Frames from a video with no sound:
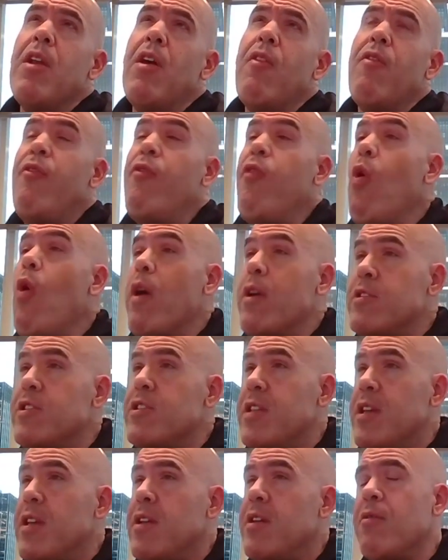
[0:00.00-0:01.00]

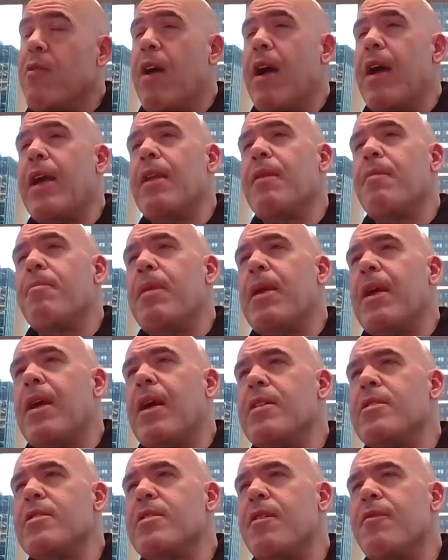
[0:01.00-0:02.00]
forced, right,
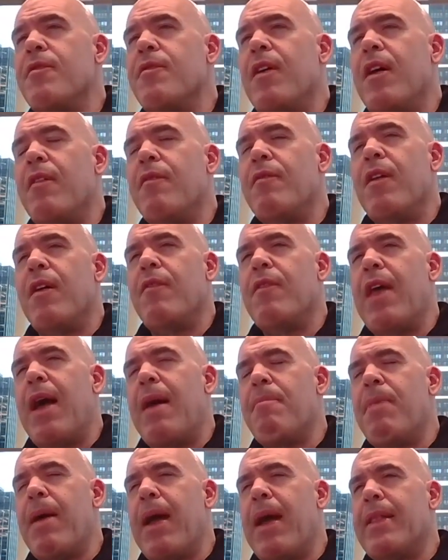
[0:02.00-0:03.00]
because of
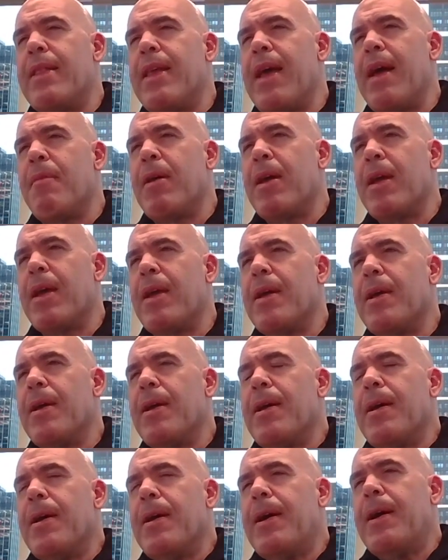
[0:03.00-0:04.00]
that pandemic,
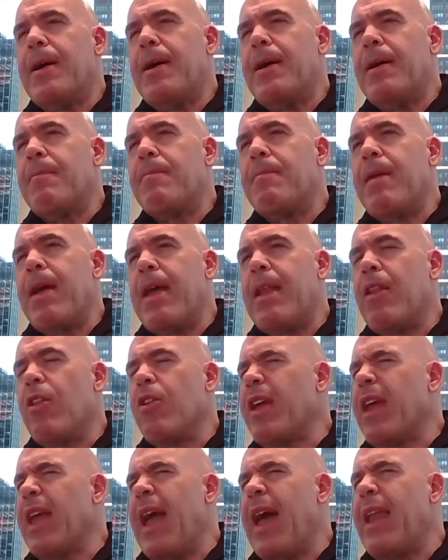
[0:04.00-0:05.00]
and
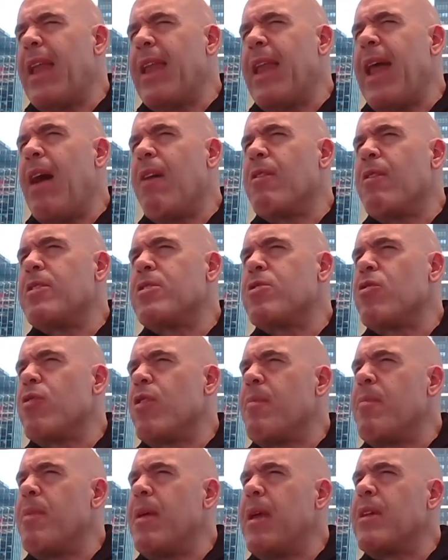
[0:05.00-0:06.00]
looking at it now as
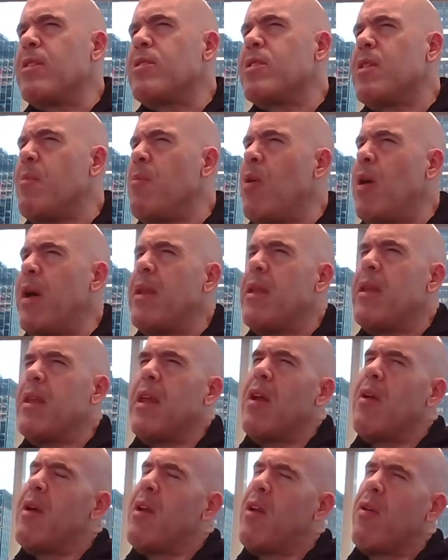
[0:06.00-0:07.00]
sort of being somewhat,
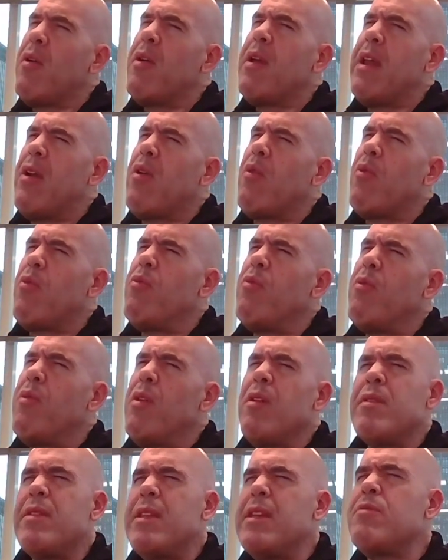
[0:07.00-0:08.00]
in our
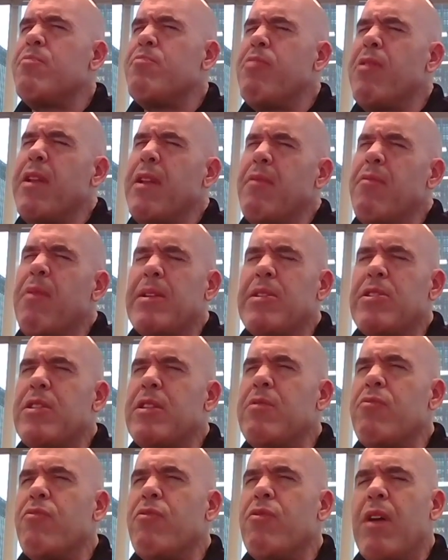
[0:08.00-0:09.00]
pretty much
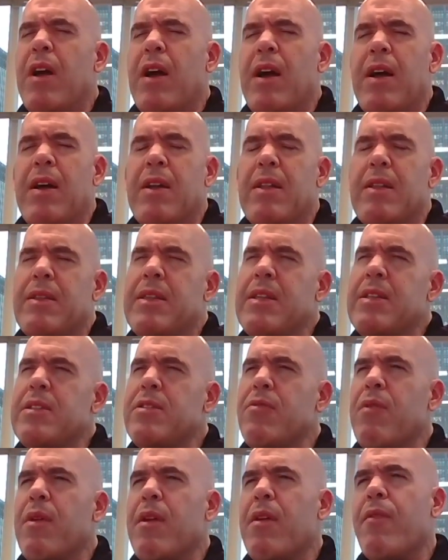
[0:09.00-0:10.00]

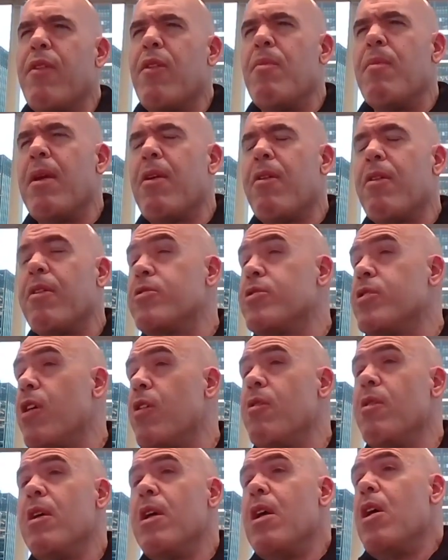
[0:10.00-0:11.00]
distant rearview mirror.
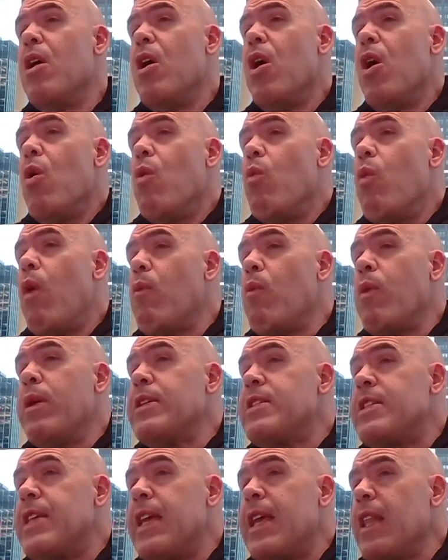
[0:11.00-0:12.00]
So what we
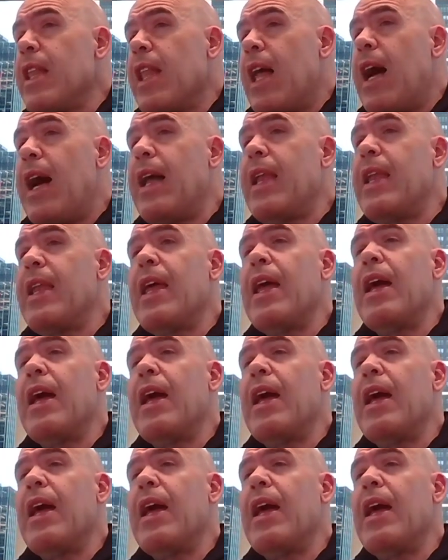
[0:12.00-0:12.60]
see a lot,